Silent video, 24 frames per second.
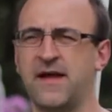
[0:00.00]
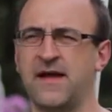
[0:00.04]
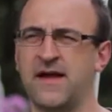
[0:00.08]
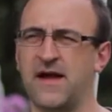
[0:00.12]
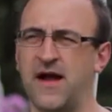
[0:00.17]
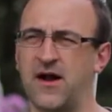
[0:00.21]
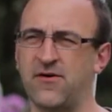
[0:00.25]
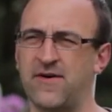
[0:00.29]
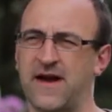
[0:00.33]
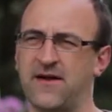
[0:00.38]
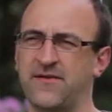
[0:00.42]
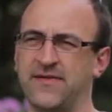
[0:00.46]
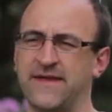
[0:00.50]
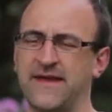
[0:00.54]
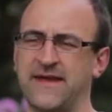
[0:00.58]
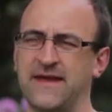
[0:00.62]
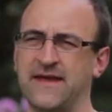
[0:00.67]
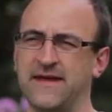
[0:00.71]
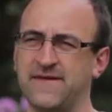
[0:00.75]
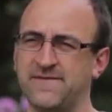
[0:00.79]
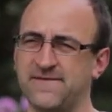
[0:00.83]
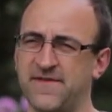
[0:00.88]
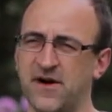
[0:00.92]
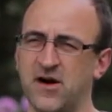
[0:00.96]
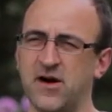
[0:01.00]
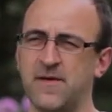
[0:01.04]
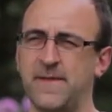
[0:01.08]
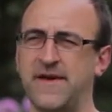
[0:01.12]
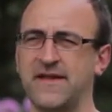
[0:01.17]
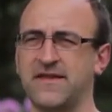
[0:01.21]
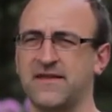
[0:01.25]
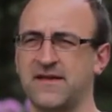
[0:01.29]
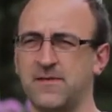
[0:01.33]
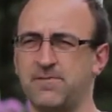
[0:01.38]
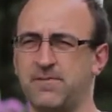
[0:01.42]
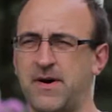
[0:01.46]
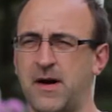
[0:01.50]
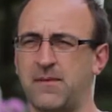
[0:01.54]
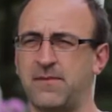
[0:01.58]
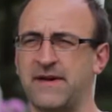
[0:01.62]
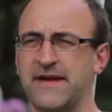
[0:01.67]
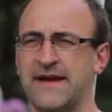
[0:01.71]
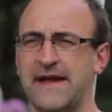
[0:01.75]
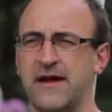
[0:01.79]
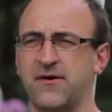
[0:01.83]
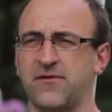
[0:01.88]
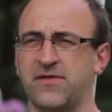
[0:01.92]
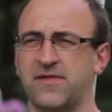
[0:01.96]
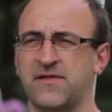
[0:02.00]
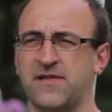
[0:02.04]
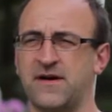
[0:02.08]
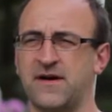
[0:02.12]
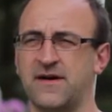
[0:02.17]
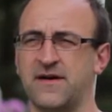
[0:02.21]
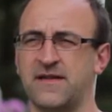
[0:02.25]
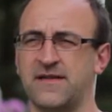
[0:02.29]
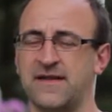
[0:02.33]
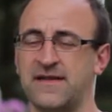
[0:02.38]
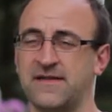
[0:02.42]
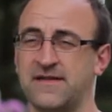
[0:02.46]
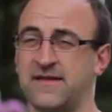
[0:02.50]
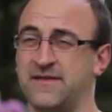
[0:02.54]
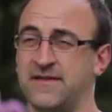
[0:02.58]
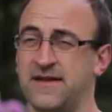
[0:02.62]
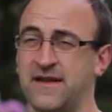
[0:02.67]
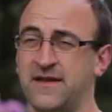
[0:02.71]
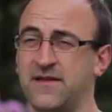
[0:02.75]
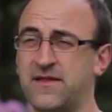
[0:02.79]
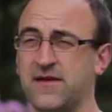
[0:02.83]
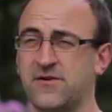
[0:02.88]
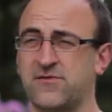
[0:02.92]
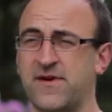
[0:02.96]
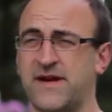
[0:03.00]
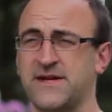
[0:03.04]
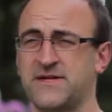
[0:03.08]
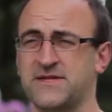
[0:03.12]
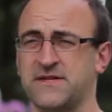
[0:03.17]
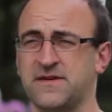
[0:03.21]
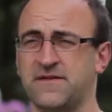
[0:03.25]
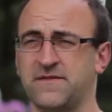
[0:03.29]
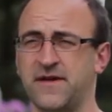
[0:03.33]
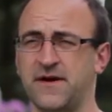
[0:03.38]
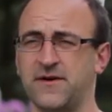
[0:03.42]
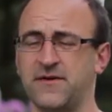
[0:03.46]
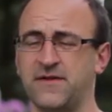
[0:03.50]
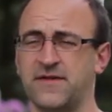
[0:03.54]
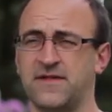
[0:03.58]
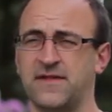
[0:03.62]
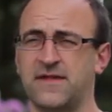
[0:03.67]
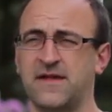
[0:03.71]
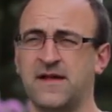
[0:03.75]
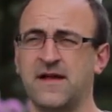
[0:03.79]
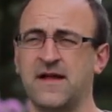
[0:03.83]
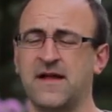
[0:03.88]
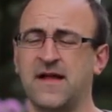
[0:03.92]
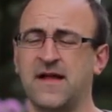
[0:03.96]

around the environmental and public health sciences and the integration of those.